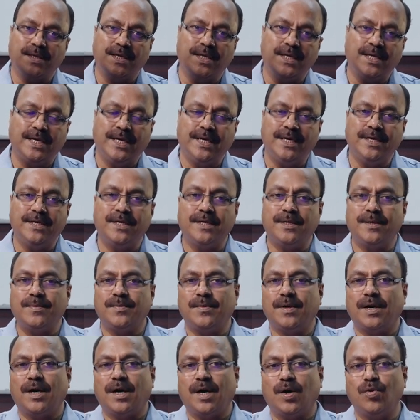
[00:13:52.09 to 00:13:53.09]
in India,
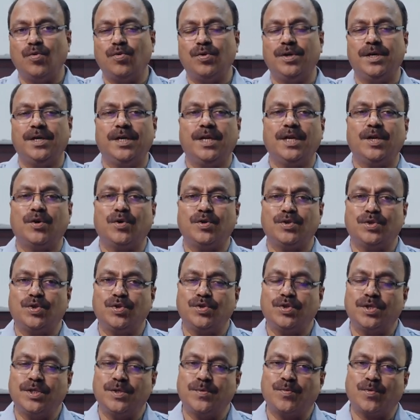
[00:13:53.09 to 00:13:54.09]
how Indian
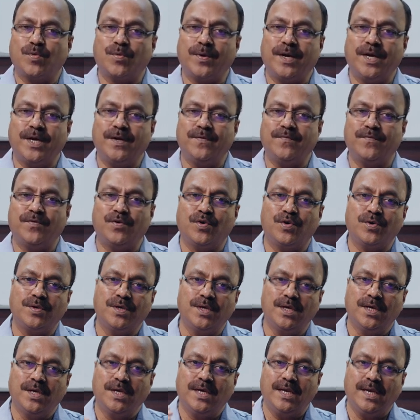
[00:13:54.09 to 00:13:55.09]
constitution is providing for
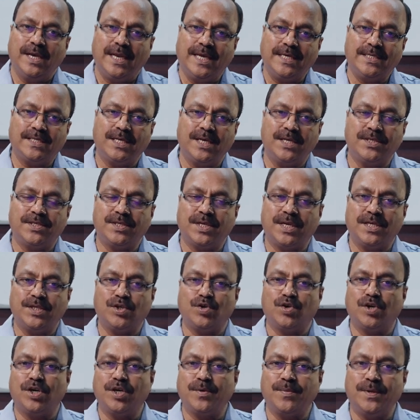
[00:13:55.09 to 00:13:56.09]
legislature,
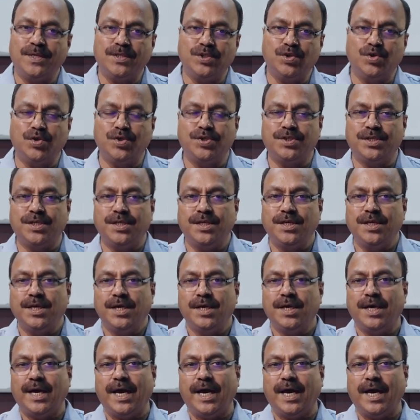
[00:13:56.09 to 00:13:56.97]
executive and judiciary,